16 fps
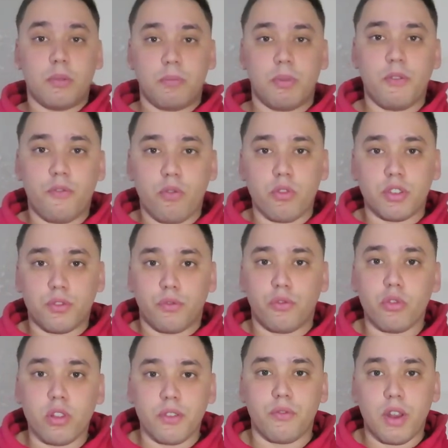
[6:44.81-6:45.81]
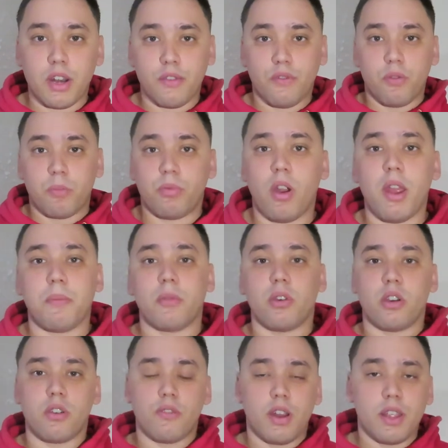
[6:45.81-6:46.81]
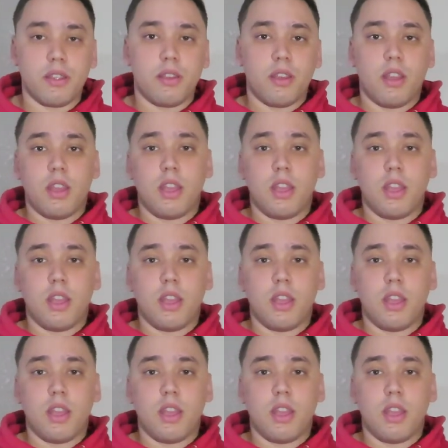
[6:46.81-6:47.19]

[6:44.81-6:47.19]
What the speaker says: before it's fully ready for primer, alright?